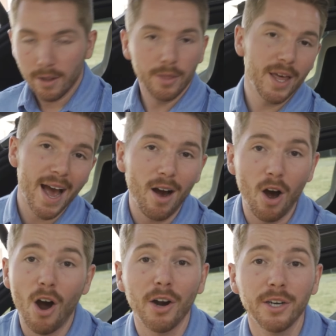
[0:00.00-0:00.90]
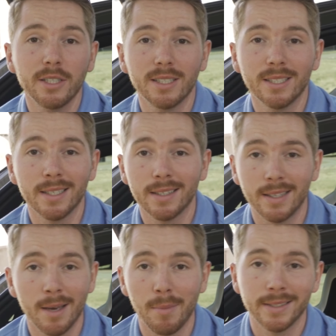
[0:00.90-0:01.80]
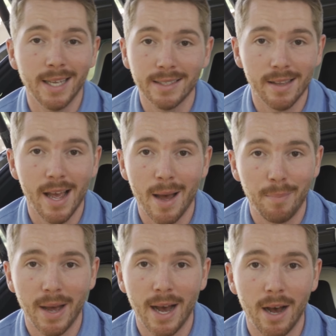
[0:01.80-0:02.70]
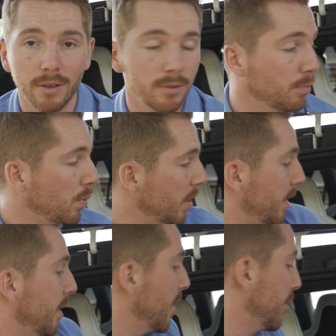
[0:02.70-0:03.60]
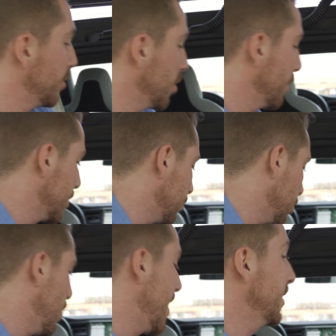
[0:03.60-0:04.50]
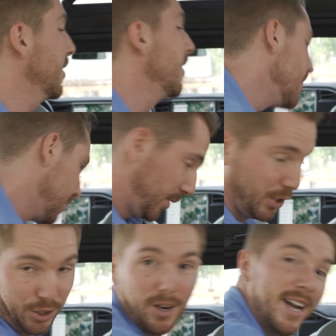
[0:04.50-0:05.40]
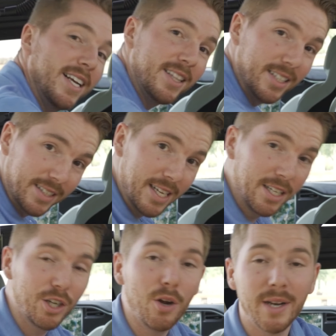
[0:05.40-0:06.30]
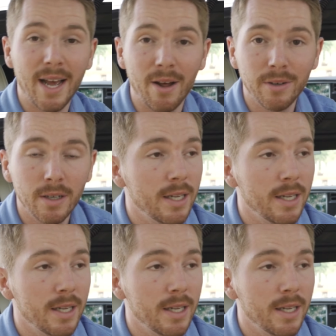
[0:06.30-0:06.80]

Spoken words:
that hard to get my Tesla app out and put in another service request to try to get this thing to go down,